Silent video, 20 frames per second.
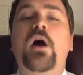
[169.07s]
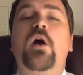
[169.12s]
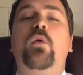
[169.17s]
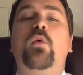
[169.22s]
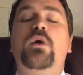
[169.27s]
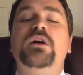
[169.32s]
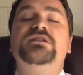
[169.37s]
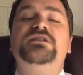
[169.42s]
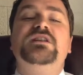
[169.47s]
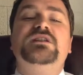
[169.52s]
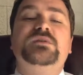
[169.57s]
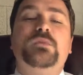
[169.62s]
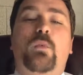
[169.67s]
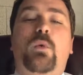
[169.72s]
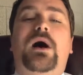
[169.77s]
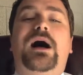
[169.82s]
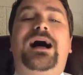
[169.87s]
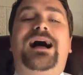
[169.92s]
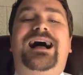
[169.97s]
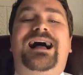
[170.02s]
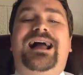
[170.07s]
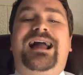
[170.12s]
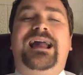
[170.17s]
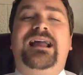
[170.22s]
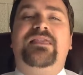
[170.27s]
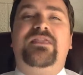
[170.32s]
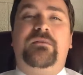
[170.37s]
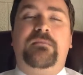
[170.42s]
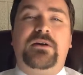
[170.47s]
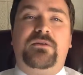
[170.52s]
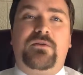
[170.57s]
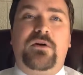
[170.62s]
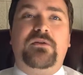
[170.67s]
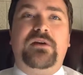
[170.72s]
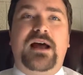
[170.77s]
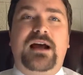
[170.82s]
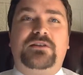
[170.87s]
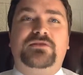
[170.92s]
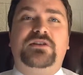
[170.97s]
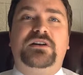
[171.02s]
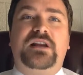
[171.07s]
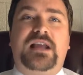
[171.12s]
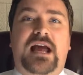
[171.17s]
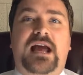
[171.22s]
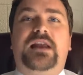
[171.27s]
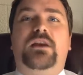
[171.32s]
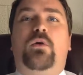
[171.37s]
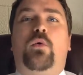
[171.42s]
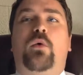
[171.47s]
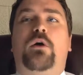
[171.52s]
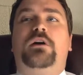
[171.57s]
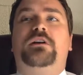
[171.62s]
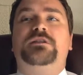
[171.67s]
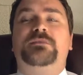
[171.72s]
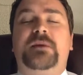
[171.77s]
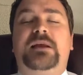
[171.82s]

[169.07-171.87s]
Which is why the Monroe Doctrine kind of works,